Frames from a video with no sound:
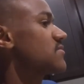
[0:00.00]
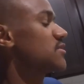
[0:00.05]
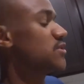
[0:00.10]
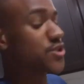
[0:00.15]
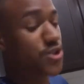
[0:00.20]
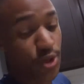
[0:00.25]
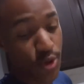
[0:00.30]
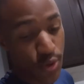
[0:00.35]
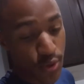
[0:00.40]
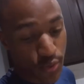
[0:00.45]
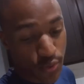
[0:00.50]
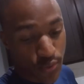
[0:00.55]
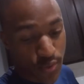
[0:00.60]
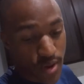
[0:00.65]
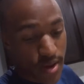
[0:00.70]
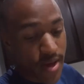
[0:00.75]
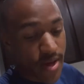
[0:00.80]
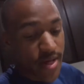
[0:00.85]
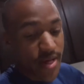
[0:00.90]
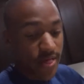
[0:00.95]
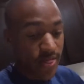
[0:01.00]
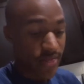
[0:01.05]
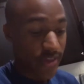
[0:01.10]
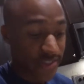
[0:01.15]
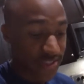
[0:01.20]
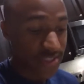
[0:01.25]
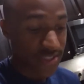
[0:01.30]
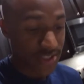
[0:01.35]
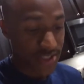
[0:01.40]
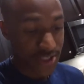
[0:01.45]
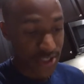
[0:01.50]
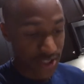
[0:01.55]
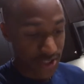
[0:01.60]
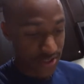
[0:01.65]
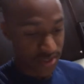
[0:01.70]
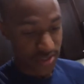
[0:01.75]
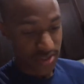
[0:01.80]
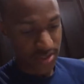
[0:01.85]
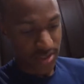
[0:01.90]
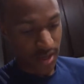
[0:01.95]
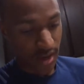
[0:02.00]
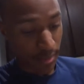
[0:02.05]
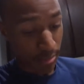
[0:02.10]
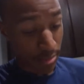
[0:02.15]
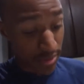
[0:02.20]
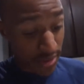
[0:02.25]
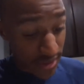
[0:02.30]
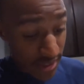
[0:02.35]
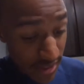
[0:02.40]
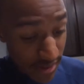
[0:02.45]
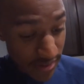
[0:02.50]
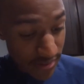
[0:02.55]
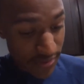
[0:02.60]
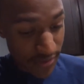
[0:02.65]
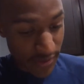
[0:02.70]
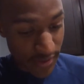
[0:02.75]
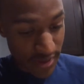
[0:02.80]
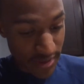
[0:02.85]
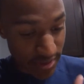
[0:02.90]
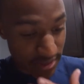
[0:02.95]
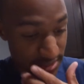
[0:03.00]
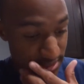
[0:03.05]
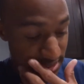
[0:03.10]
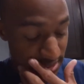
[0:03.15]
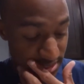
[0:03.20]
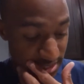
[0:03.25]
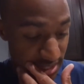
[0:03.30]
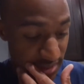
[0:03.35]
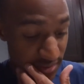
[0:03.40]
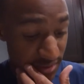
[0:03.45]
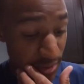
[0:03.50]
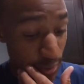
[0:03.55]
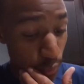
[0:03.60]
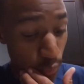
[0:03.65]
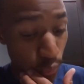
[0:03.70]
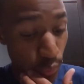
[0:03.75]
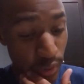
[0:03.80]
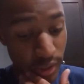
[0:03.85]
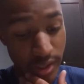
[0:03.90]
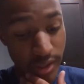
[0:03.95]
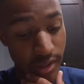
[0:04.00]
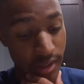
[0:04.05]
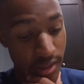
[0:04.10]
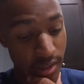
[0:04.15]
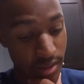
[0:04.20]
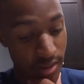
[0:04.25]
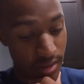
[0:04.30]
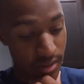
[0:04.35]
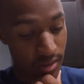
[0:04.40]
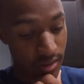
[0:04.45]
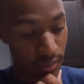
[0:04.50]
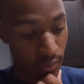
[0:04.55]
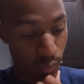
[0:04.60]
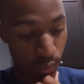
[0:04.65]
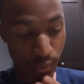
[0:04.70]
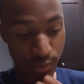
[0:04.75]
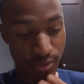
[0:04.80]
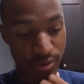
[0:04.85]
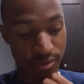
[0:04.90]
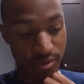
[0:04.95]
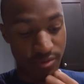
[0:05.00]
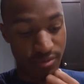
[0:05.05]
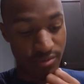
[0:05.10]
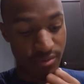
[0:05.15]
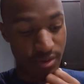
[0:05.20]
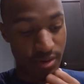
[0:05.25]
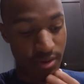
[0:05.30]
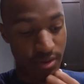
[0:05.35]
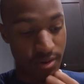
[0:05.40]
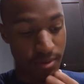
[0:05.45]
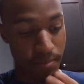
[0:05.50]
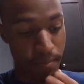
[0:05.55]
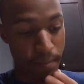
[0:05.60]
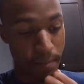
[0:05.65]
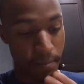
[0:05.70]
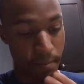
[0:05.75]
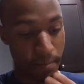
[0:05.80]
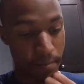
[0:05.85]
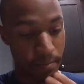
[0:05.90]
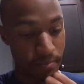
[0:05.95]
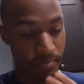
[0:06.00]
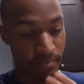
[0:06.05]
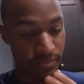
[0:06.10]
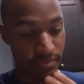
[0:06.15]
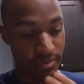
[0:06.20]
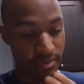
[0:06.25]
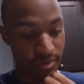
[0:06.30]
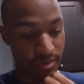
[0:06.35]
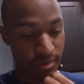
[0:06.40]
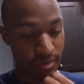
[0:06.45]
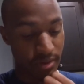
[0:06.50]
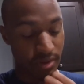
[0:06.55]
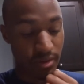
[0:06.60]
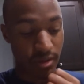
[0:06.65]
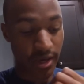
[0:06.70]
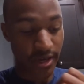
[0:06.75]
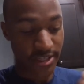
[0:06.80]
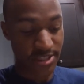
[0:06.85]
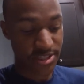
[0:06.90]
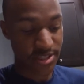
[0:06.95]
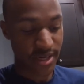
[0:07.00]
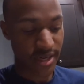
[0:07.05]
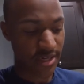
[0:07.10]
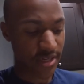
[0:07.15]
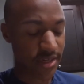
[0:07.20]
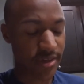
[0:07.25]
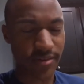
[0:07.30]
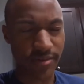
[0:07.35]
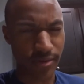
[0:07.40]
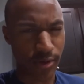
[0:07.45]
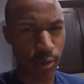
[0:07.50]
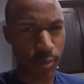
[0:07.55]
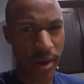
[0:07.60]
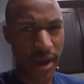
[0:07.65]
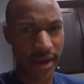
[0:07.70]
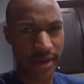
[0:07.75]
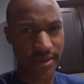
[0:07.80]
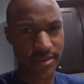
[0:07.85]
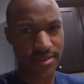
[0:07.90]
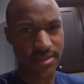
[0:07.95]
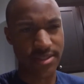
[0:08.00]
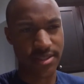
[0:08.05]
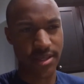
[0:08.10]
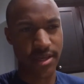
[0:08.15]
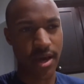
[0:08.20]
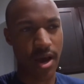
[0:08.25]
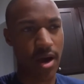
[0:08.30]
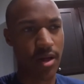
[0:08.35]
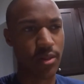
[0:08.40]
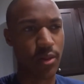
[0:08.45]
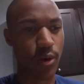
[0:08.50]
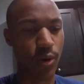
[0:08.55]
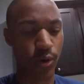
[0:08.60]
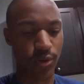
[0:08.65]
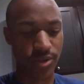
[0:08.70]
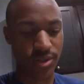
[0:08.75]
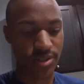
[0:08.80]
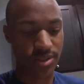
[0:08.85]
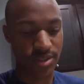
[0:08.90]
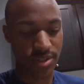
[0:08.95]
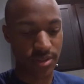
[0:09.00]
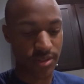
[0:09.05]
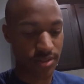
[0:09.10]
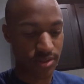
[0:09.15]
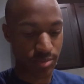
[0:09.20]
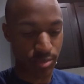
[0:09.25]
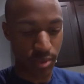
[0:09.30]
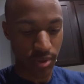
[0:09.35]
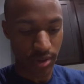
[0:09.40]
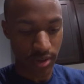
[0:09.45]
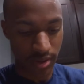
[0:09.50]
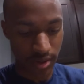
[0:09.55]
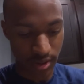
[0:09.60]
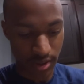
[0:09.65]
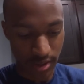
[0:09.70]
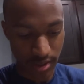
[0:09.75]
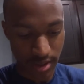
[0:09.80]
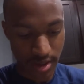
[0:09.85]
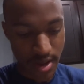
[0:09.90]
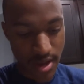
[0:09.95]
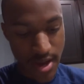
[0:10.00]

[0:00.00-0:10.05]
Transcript: So this is just, I believe this isn't even a week worth of collection. I need to go back and see how long this is, but